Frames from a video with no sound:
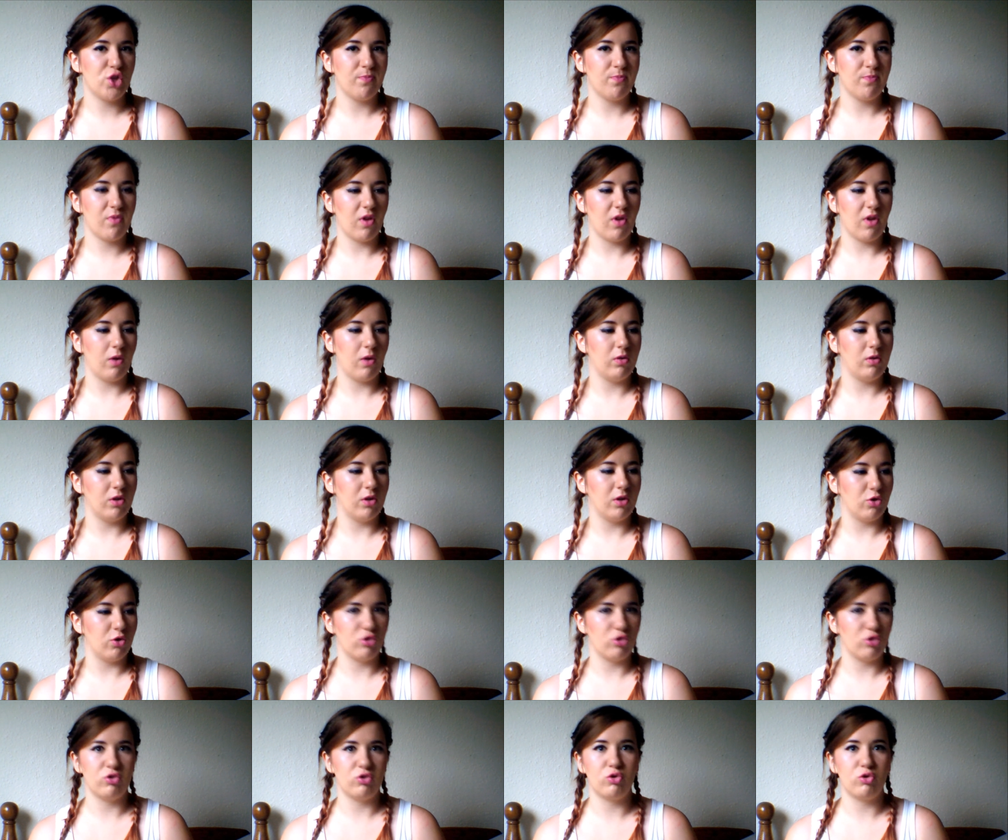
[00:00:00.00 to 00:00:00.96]
so you know,
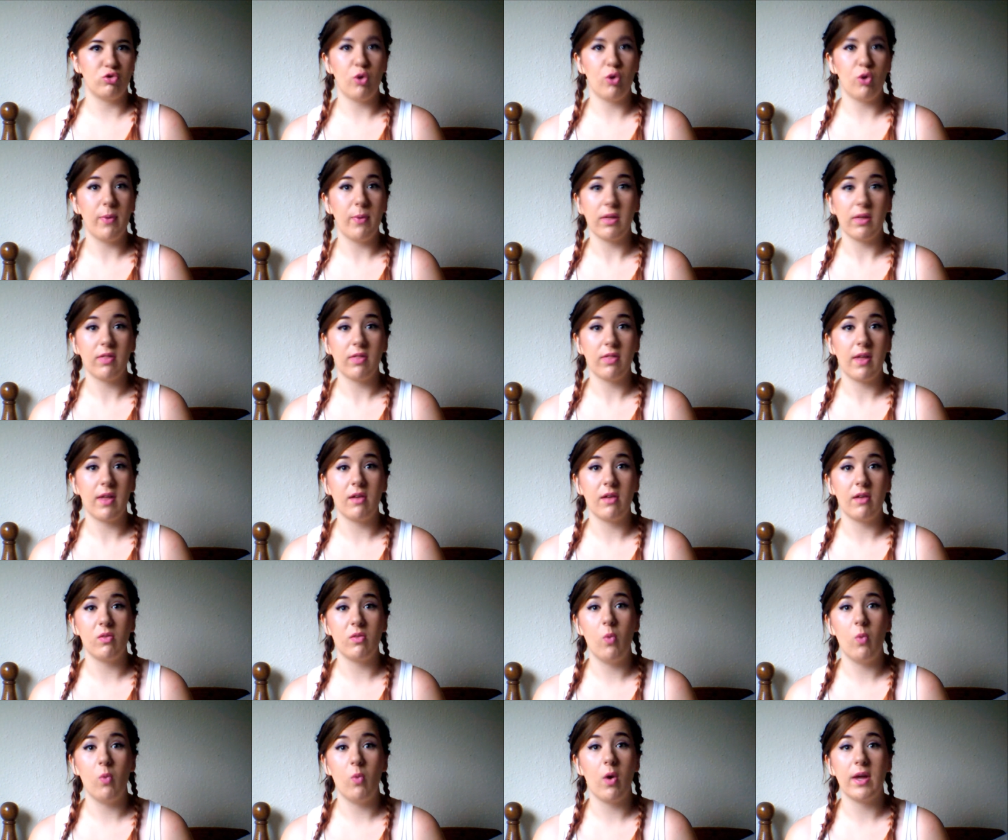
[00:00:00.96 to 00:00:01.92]
just dropping things,
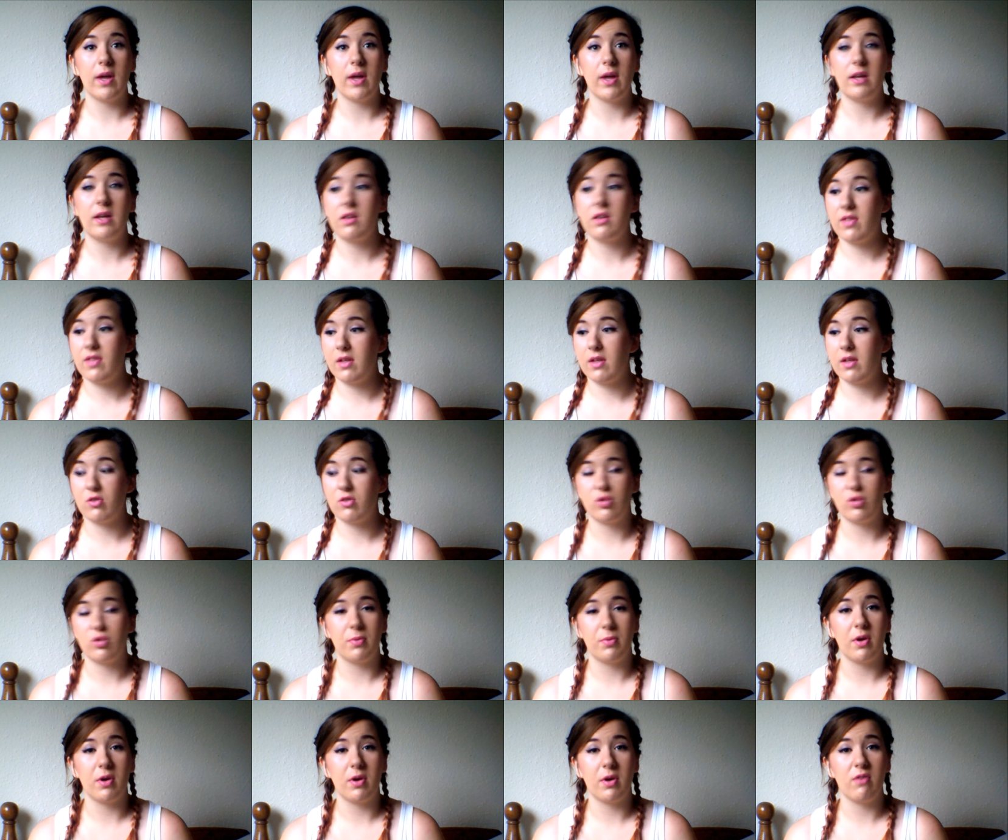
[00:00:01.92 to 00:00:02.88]
walking into things,
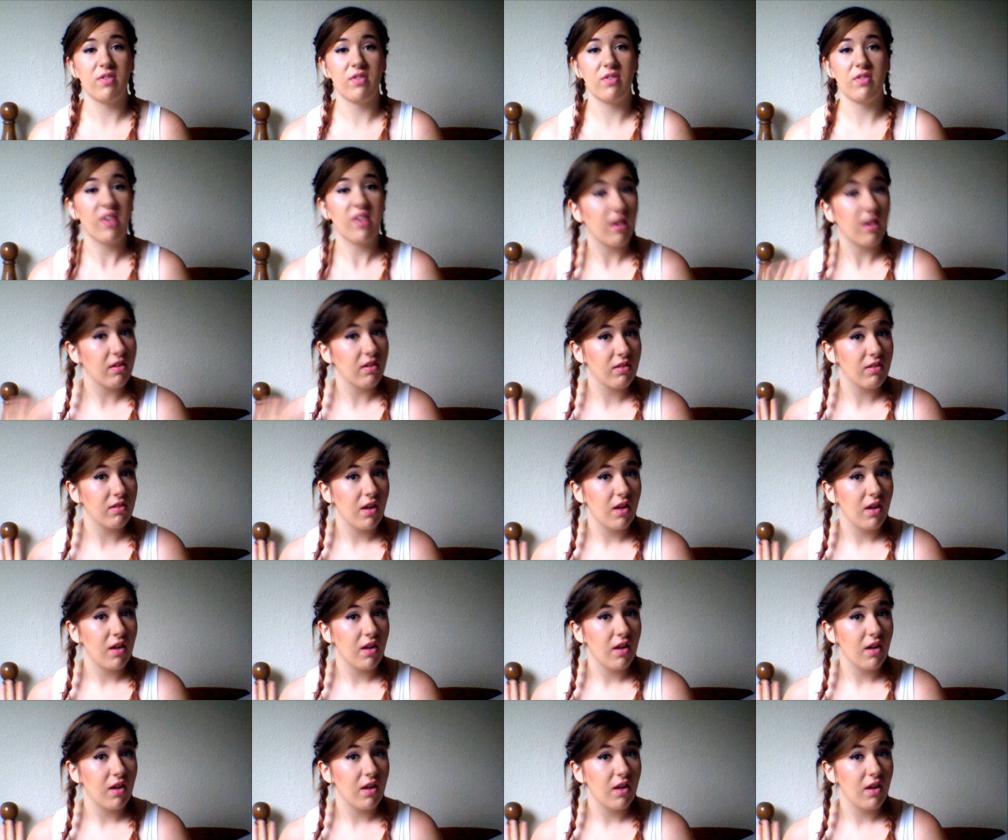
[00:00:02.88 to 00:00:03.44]
tripping over things.